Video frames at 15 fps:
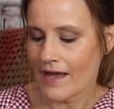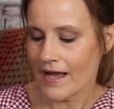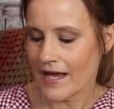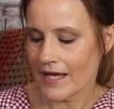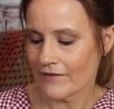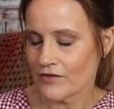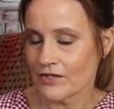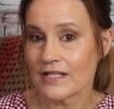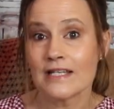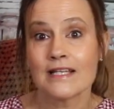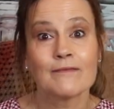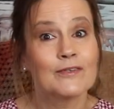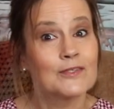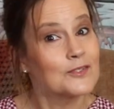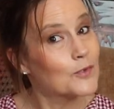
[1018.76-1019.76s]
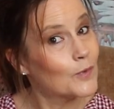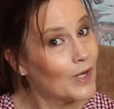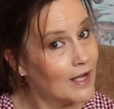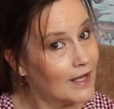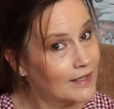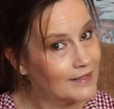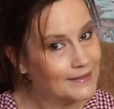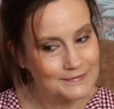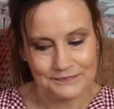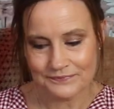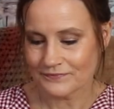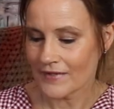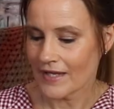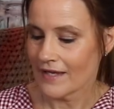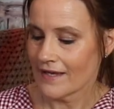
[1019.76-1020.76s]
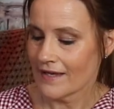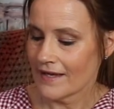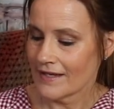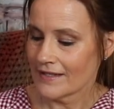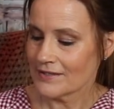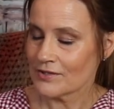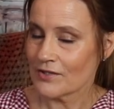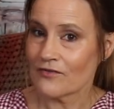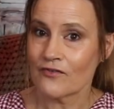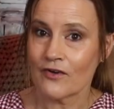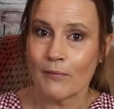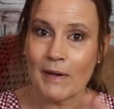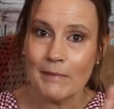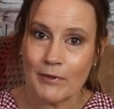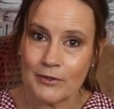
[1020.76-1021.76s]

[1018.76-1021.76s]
And I've done a little bit of toile. So from my